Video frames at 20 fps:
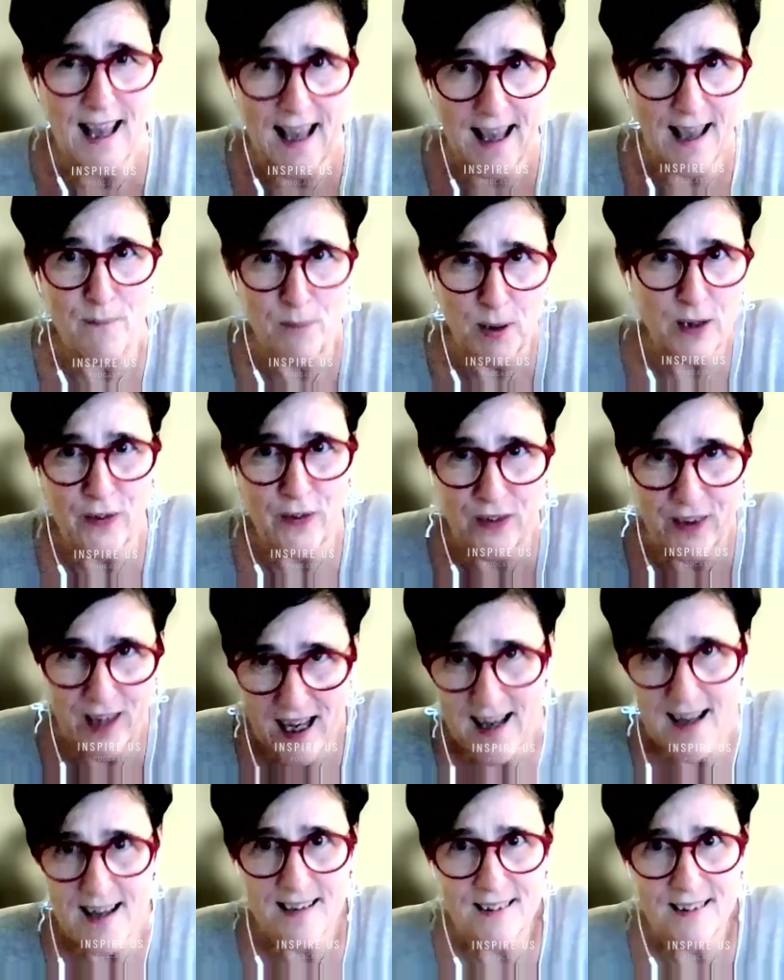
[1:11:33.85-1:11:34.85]
Because
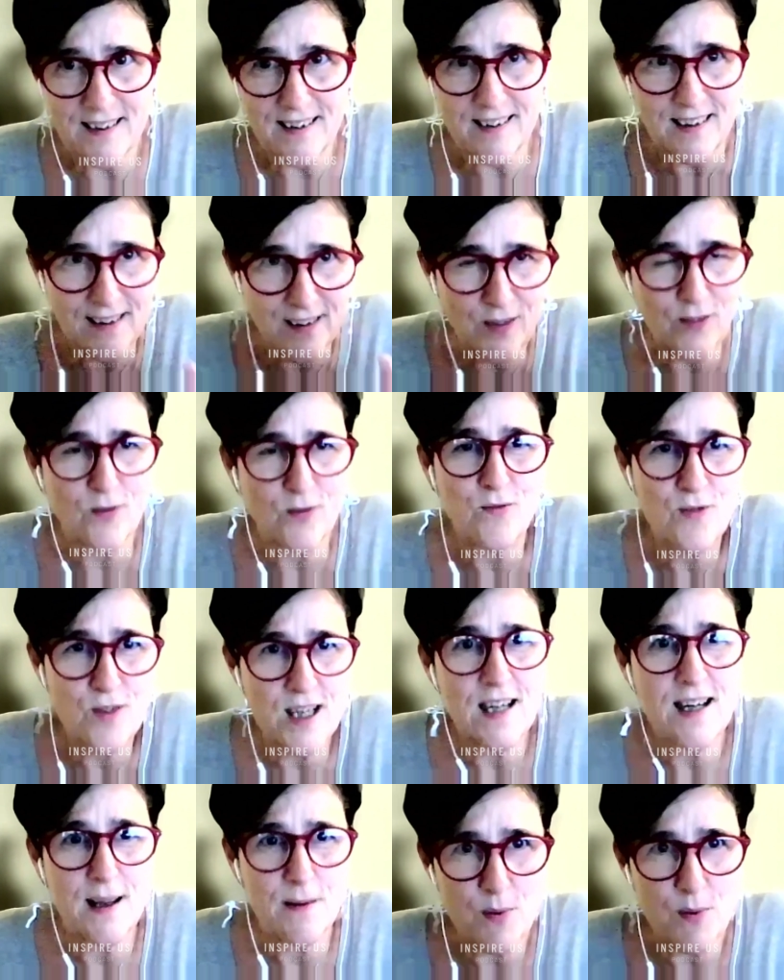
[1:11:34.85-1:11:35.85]
that is really
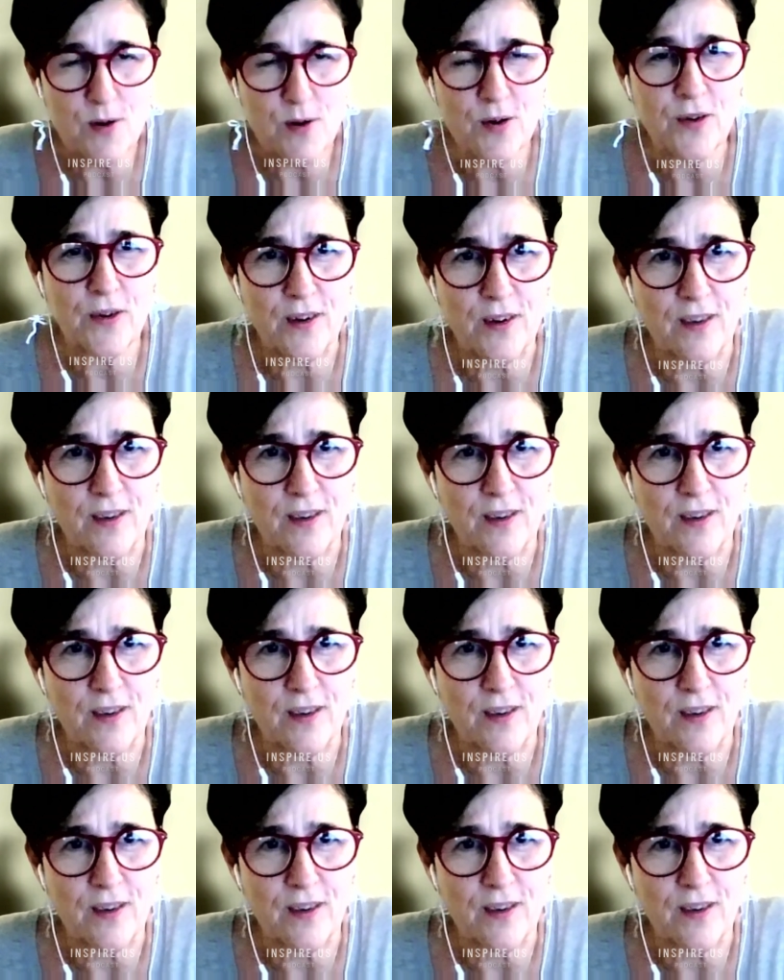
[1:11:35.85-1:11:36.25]
important,